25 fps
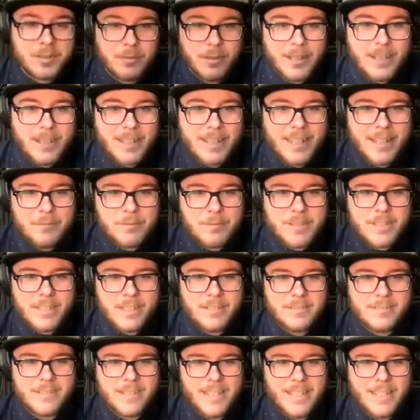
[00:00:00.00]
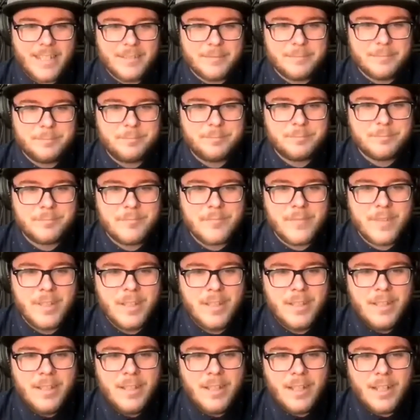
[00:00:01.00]
can't wait to hear that.
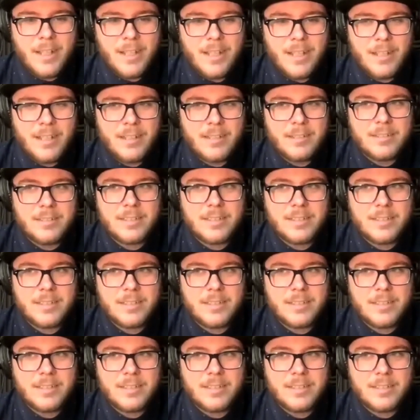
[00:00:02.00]
Uh,